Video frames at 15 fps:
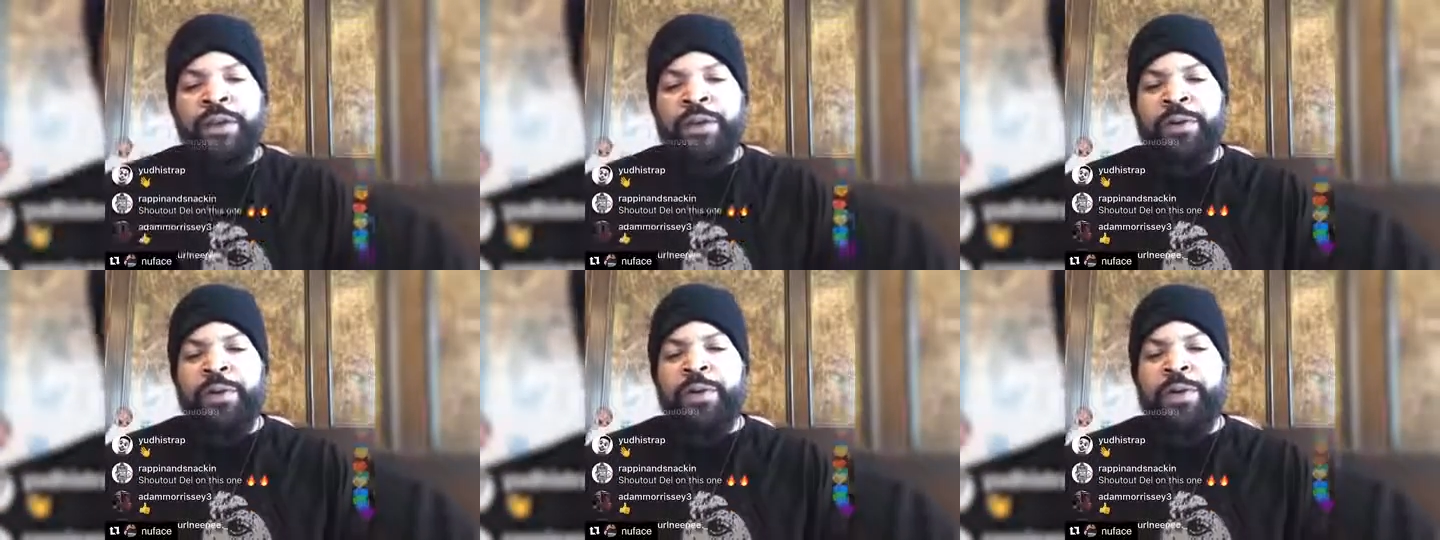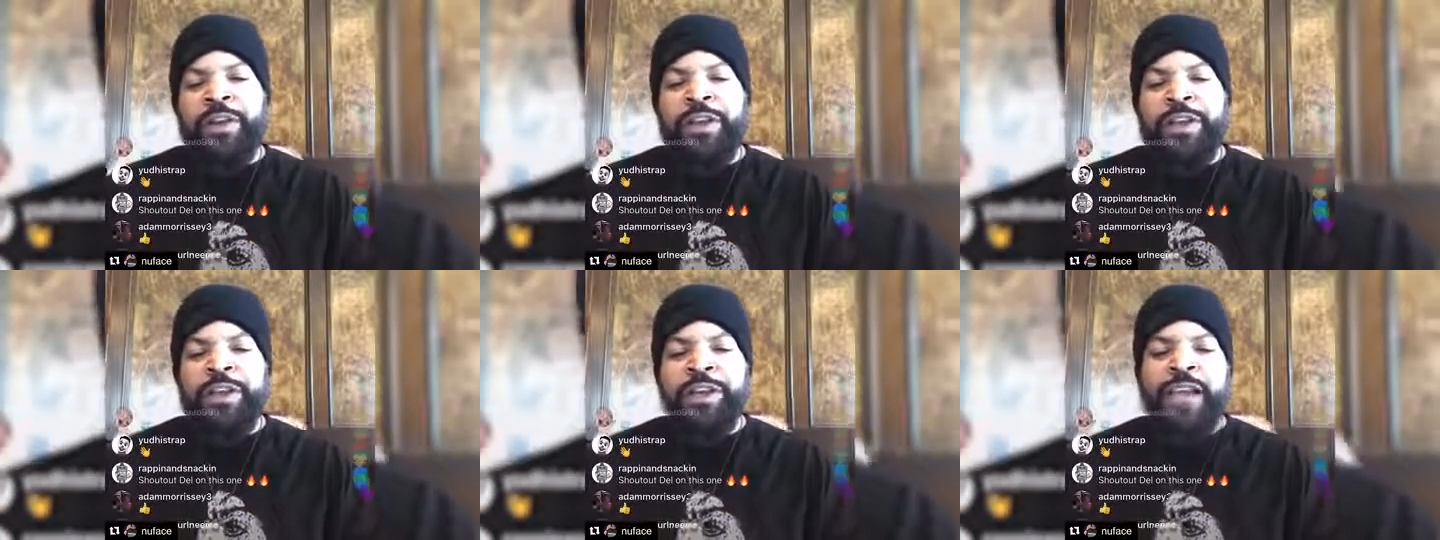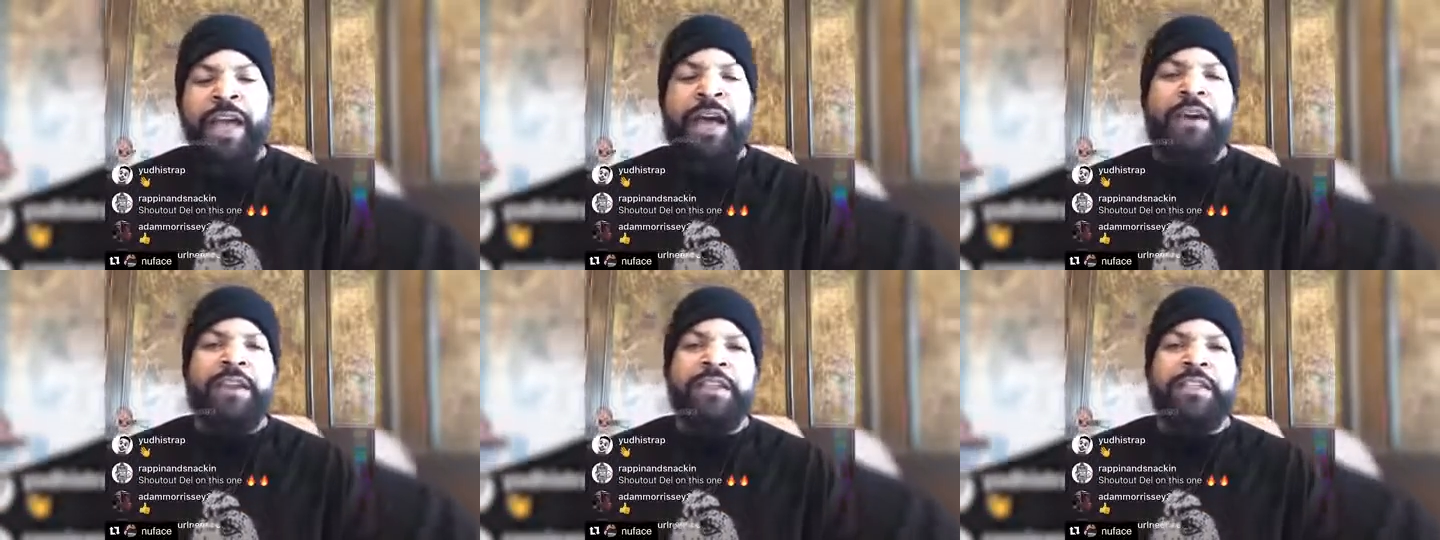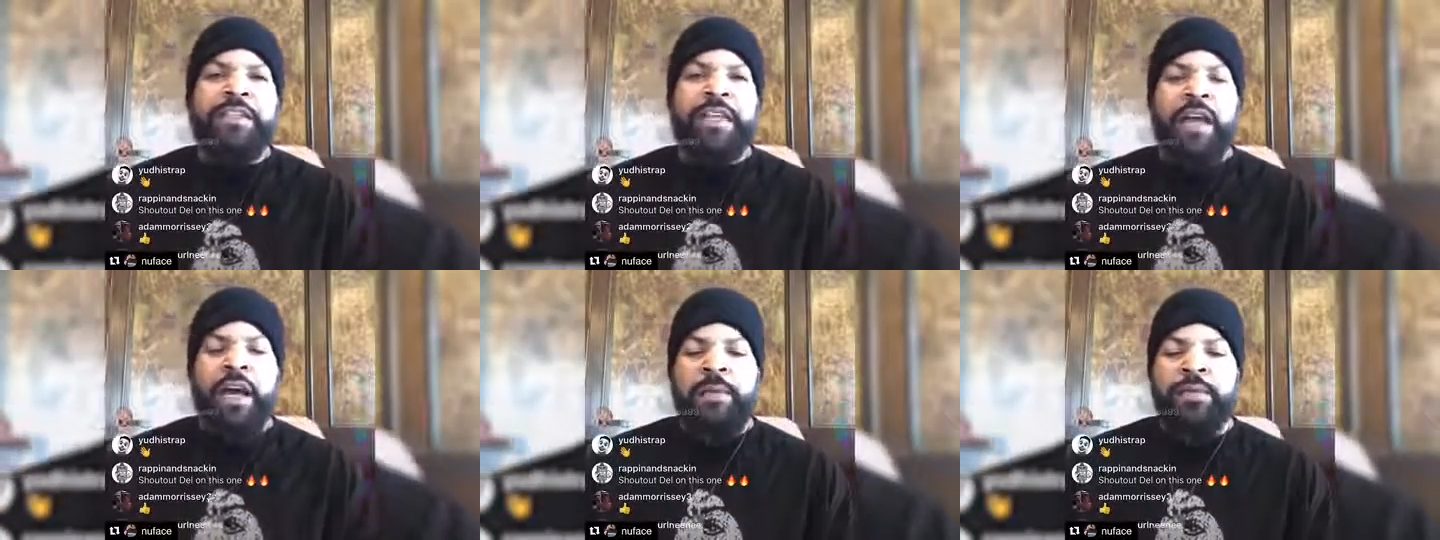we wasn't getting down at the
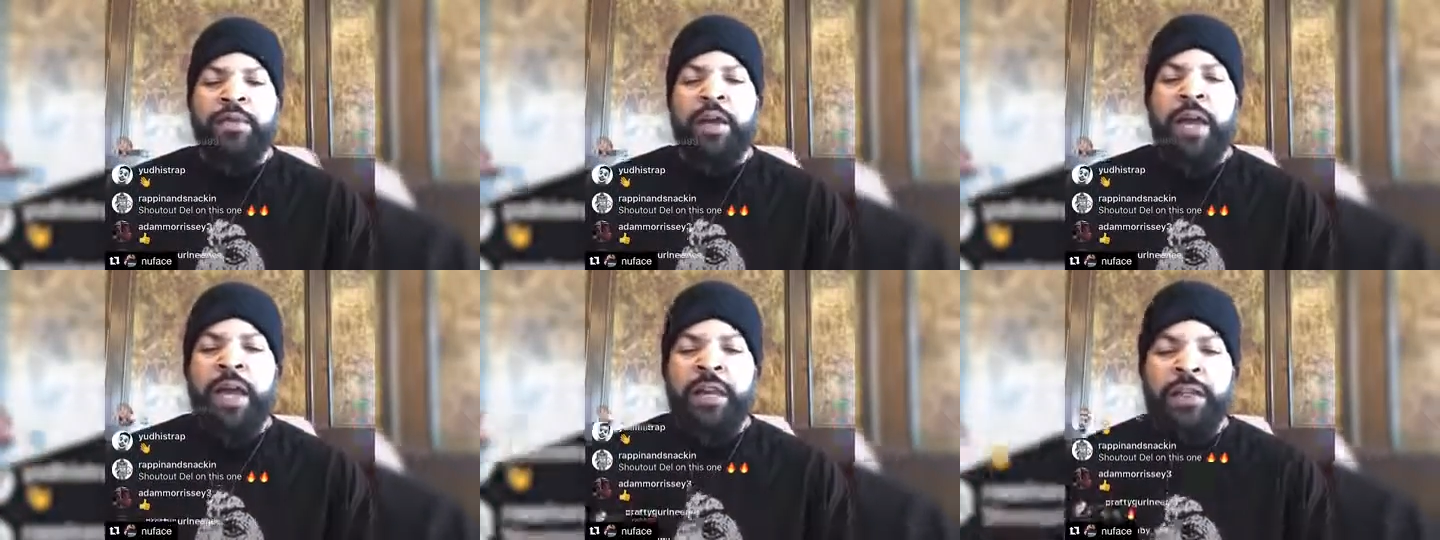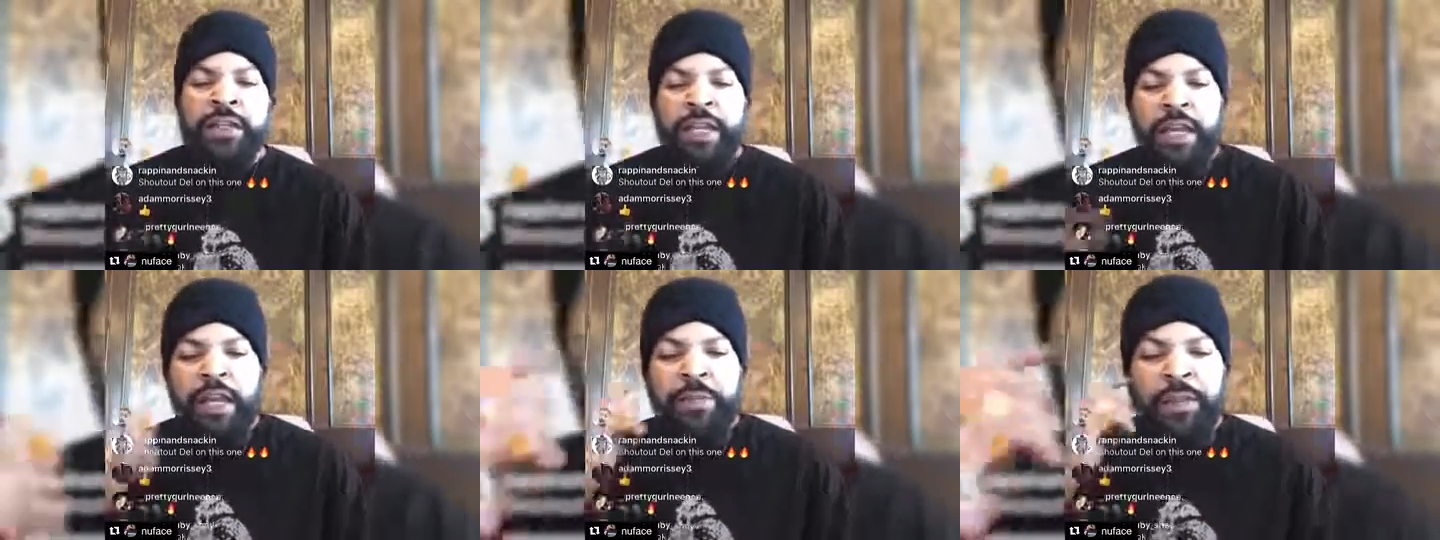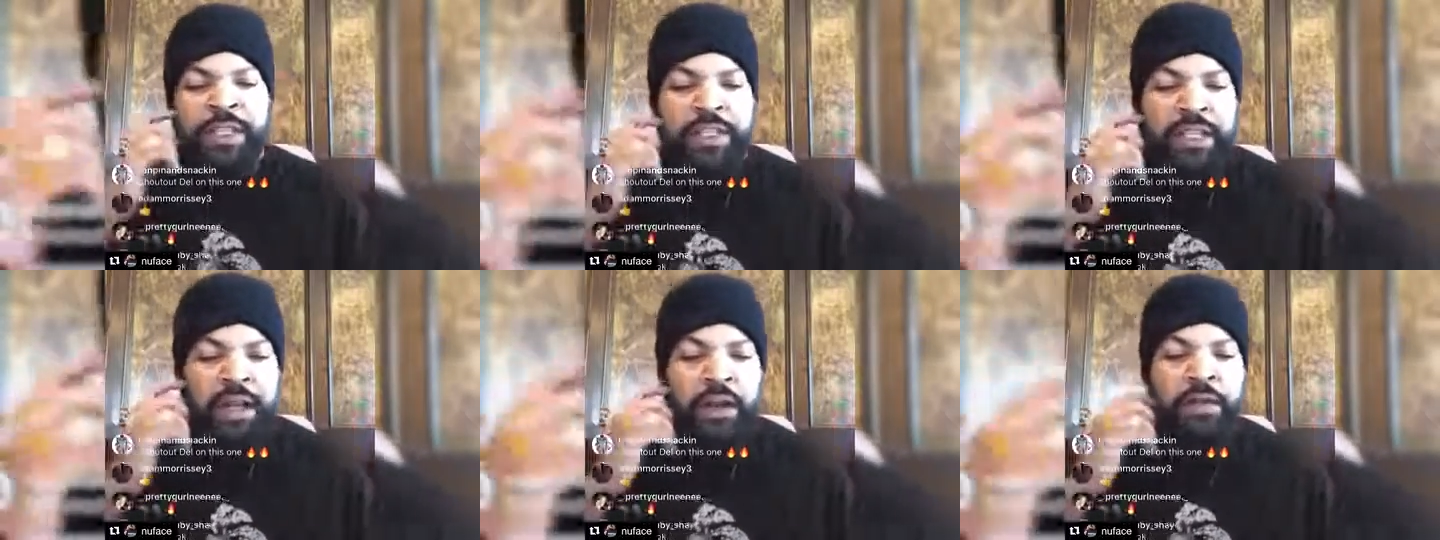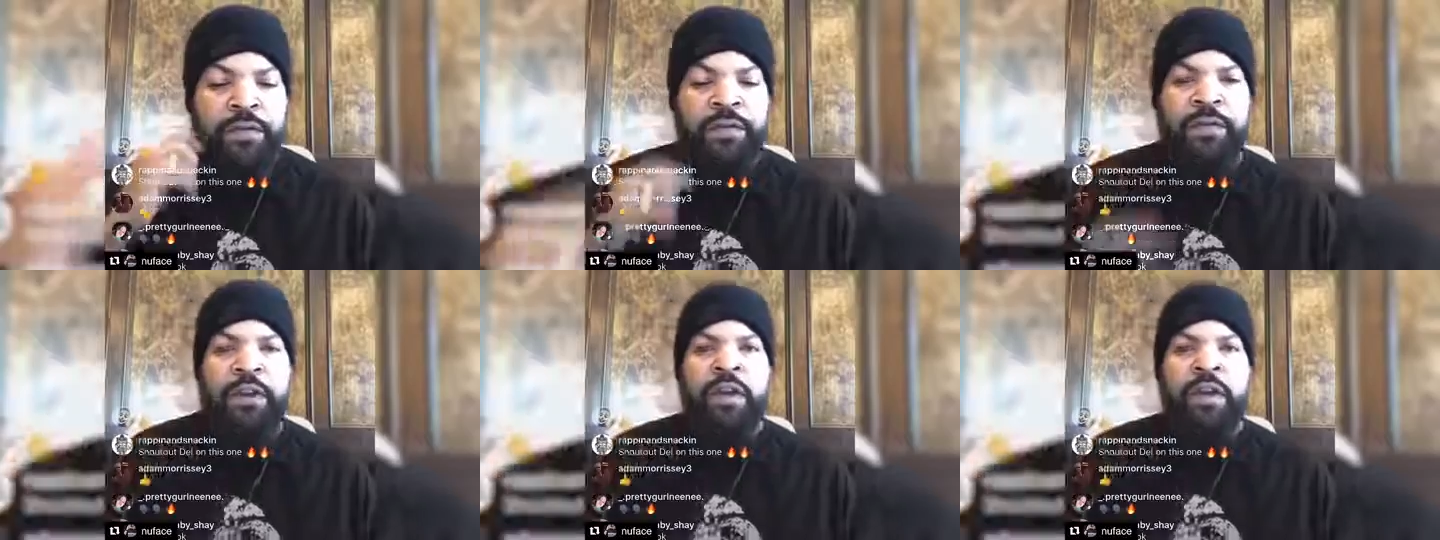time, so I had to take it myself.